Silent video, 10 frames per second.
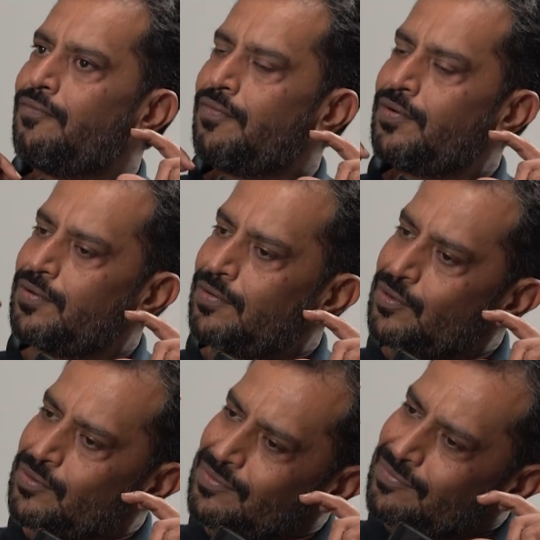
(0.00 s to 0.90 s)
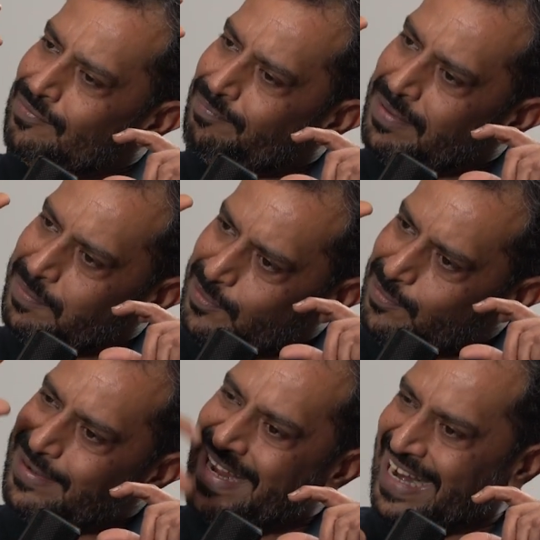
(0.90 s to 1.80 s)
For people
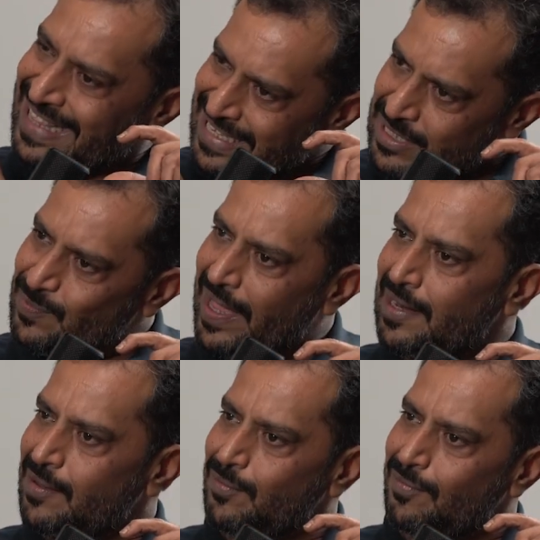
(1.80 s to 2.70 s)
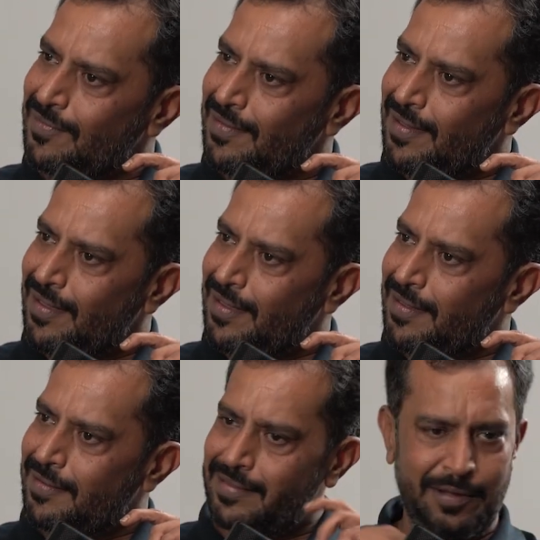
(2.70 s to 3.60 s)
to get this value,
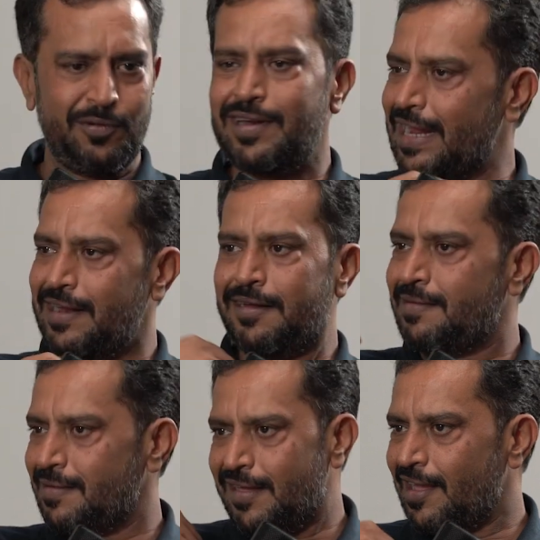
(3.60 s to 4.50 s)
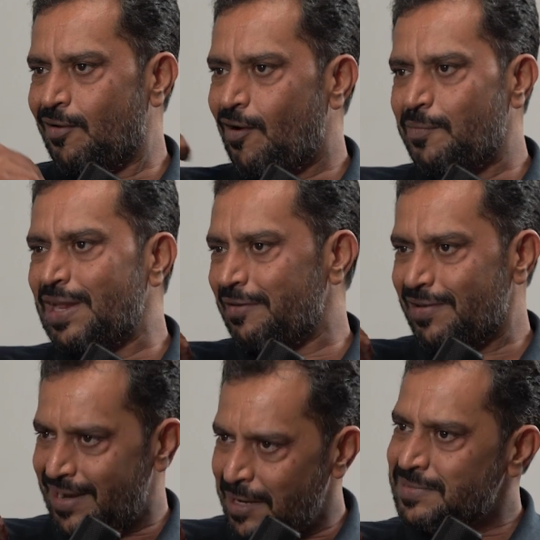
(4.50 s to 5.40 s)
they wouldn't get it. How many ever
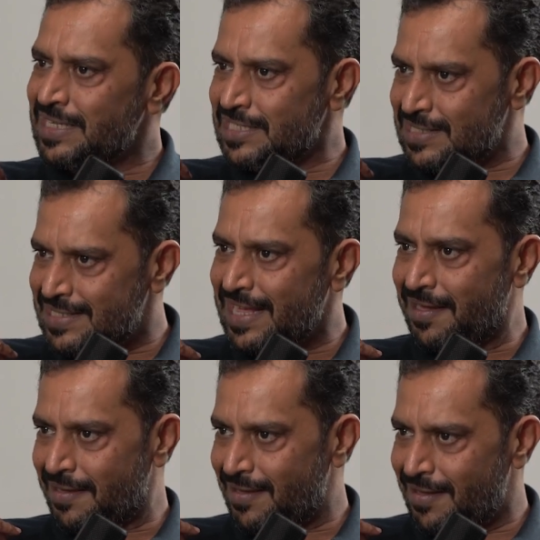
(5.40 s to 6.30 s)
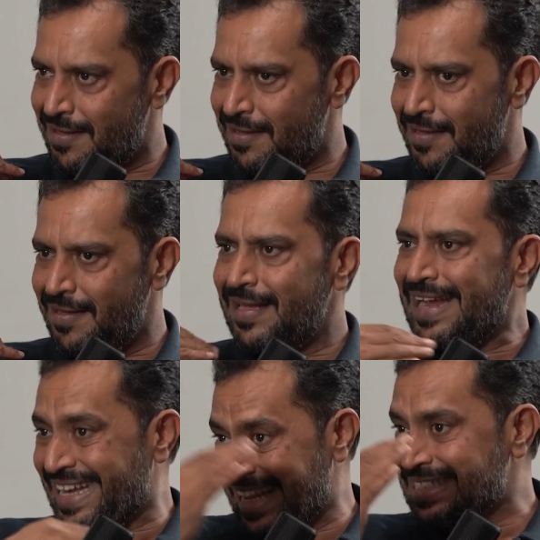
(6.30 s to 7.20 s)
times I say,
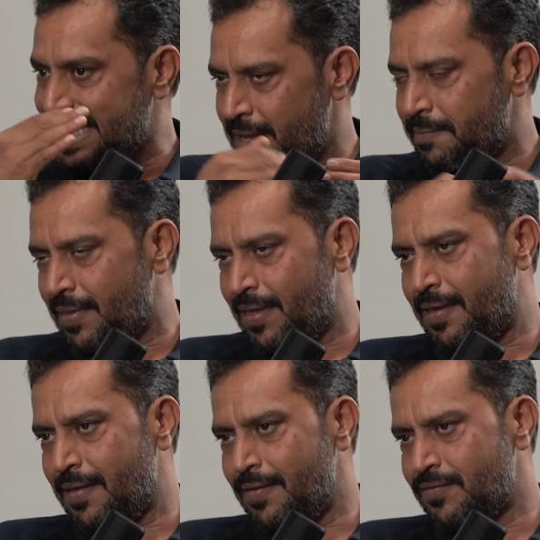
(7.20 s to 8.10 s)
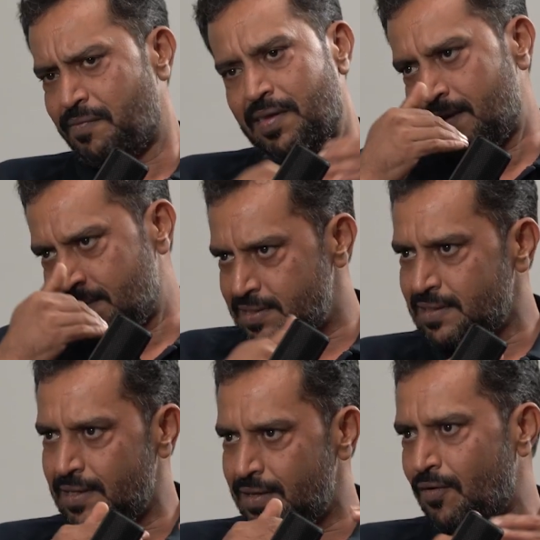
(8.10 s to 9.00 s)
it takes time. So we are in the
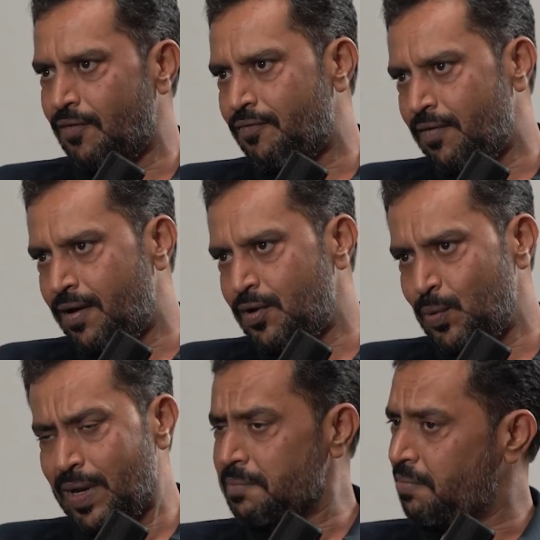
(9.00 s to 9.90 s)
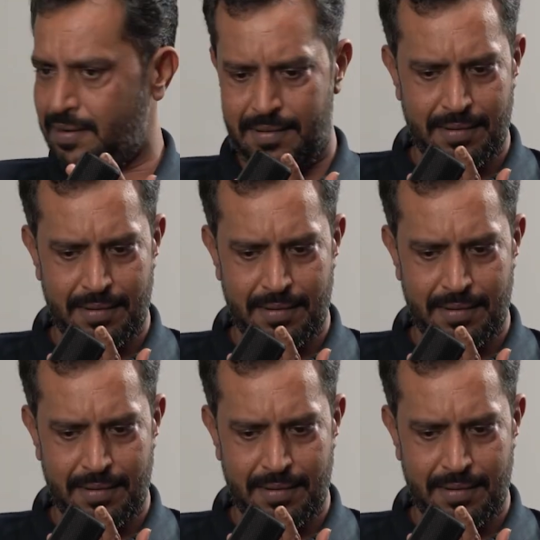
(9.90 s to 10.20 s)
journey of doing it, but